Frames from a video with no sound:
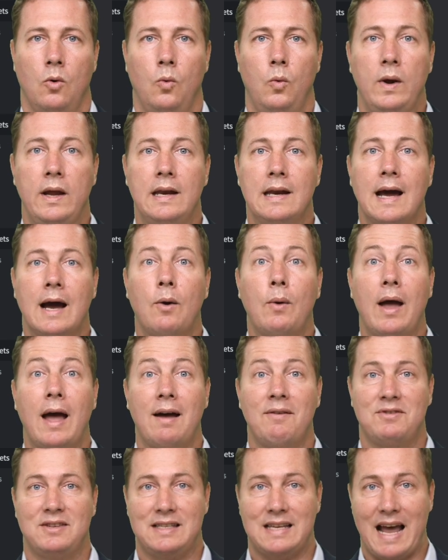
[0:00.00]
We now
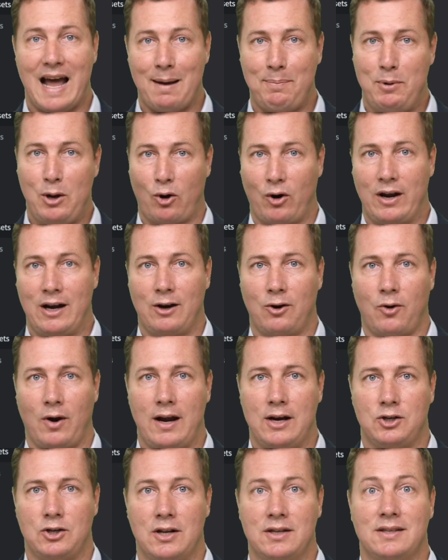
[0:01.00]
have Zapier
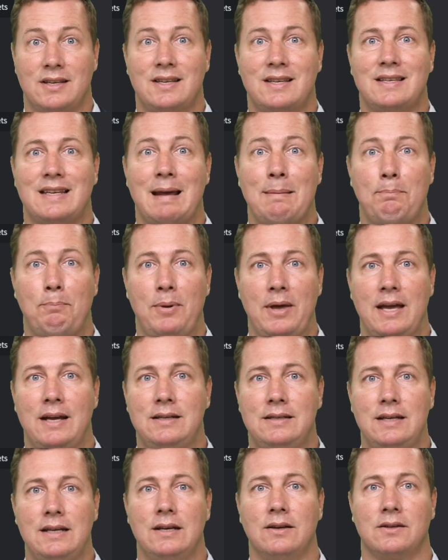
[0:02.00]
integrations. This is a
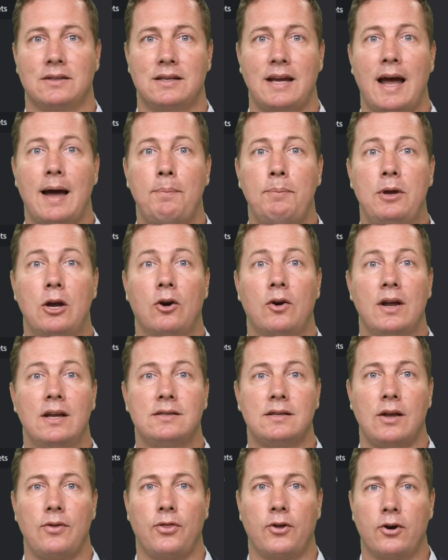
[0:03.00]
big deal. Zapier
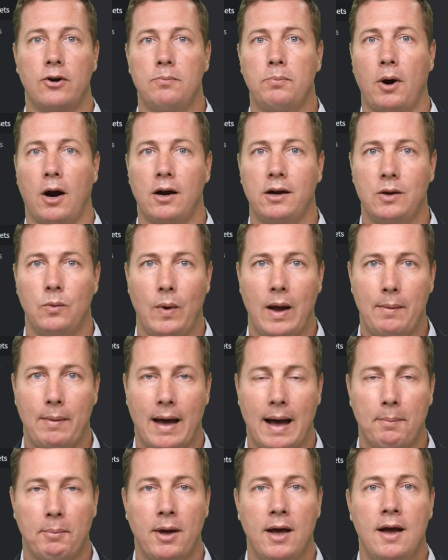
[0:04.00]
is a third-party web
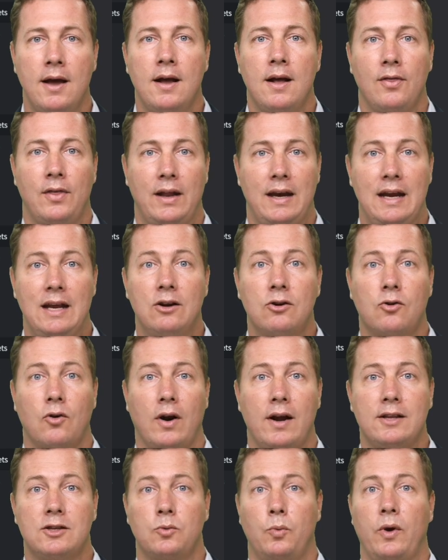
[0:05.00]
app that
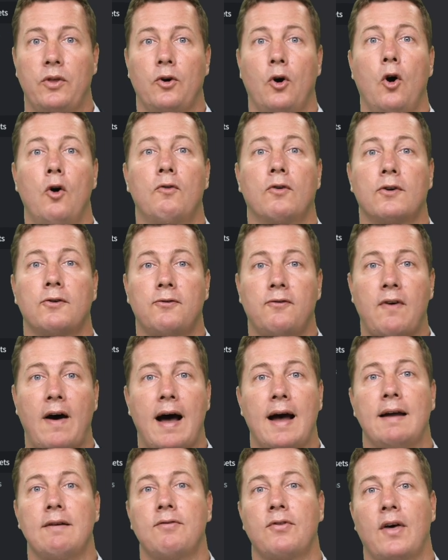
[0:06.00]
integrates with over
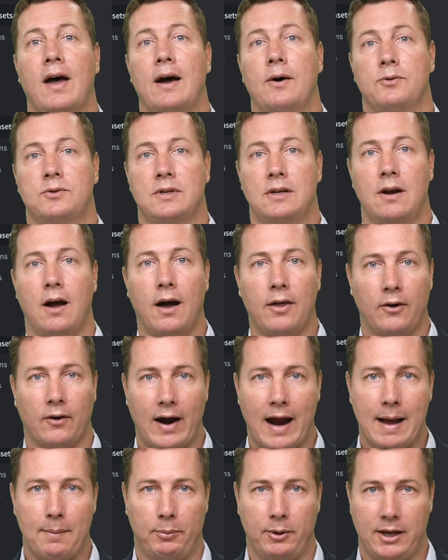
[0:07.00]
5,000 other
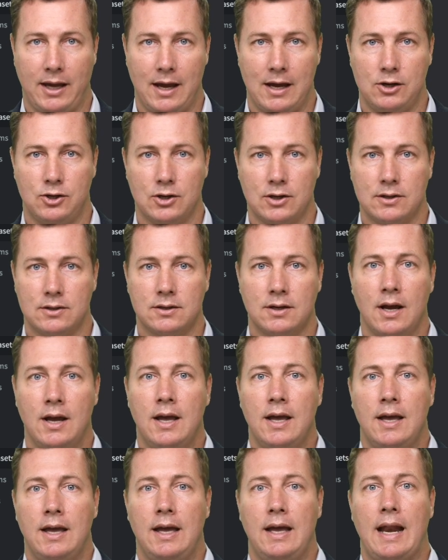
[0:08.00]
applications.
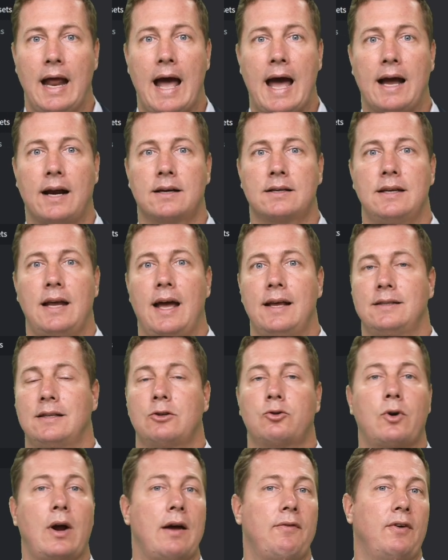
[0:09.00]
It acts as the
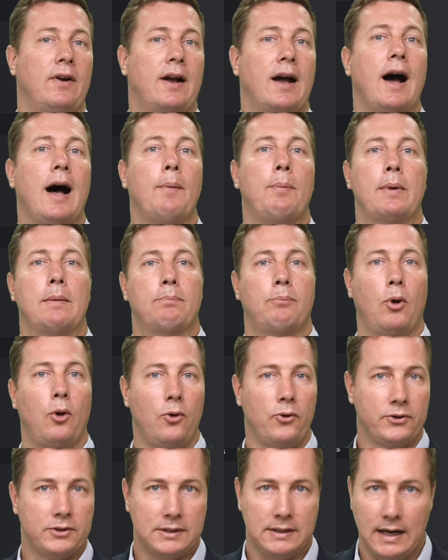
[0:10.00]
traffic cop and
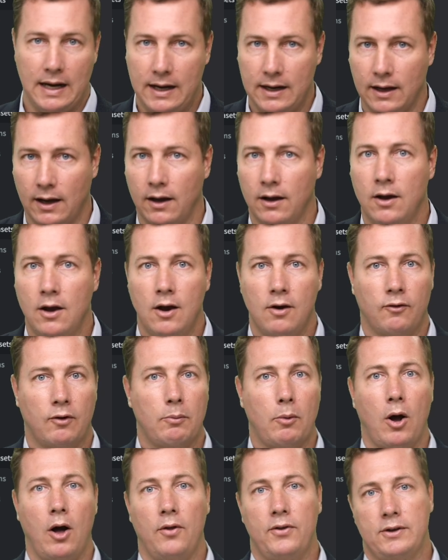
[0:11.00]
pulls data
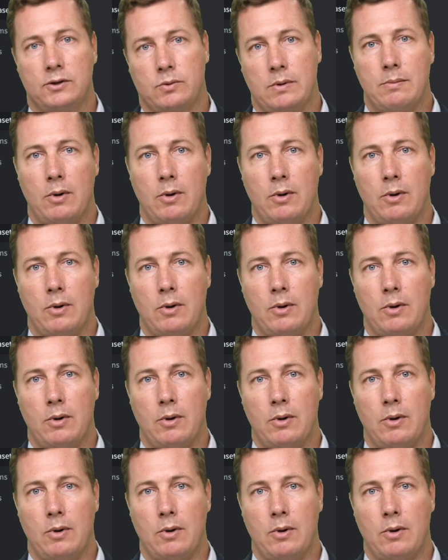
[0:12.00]
from all these